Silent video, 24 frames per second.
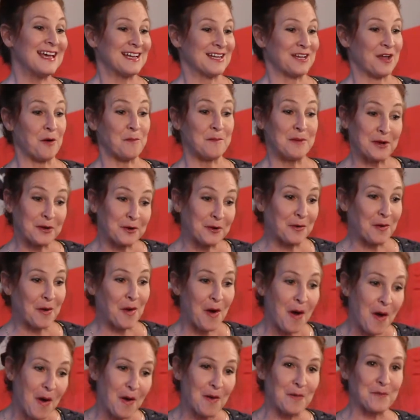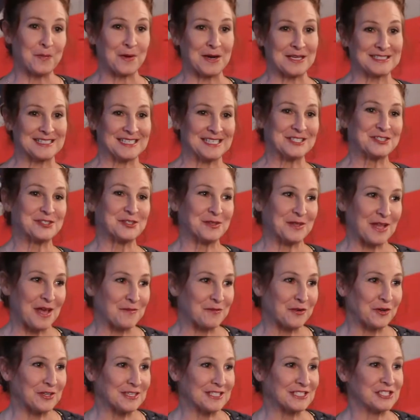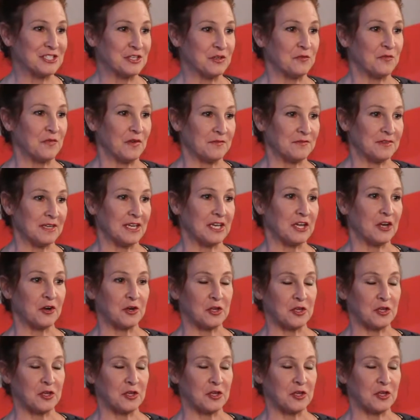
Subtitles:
or go home, presidential level is $250 a year.